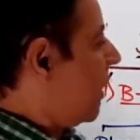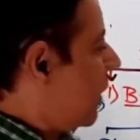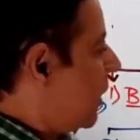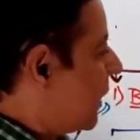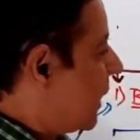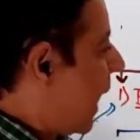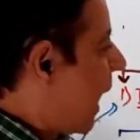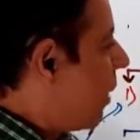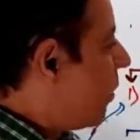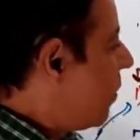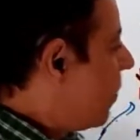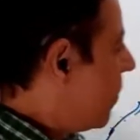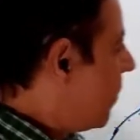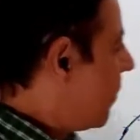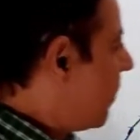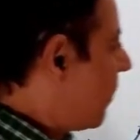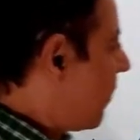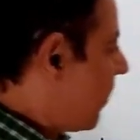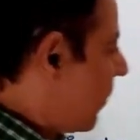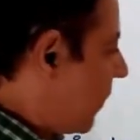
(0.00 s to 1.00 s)
Now
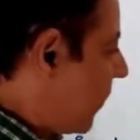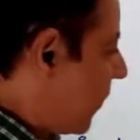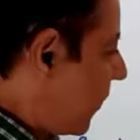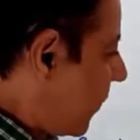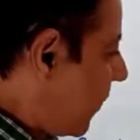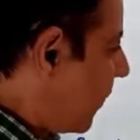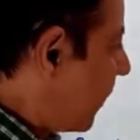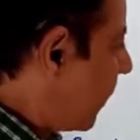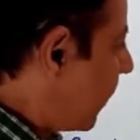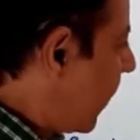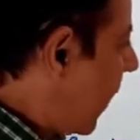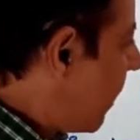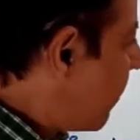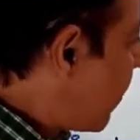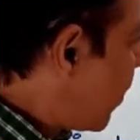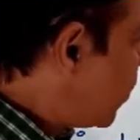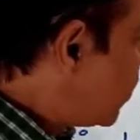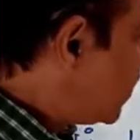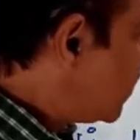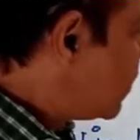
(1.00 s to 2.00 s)

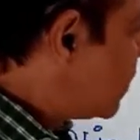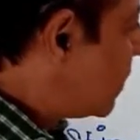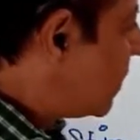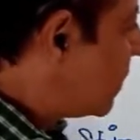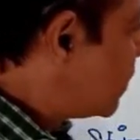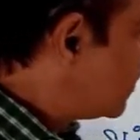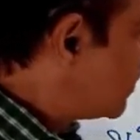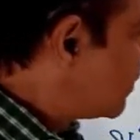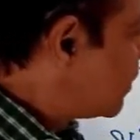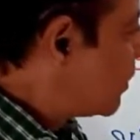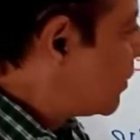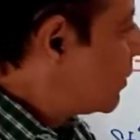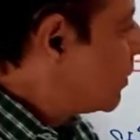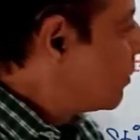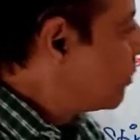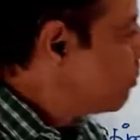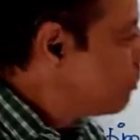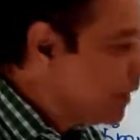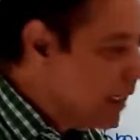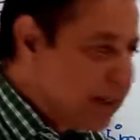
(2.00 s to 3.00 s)
about
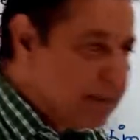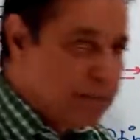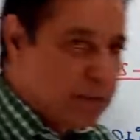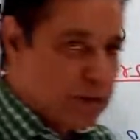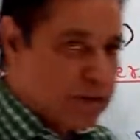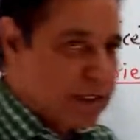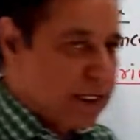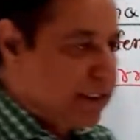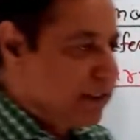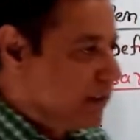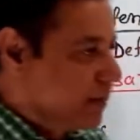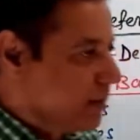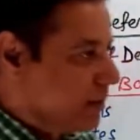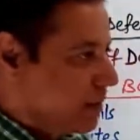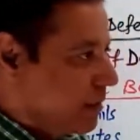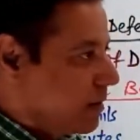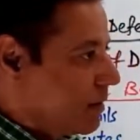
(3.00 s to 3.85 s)
B lymphocytes.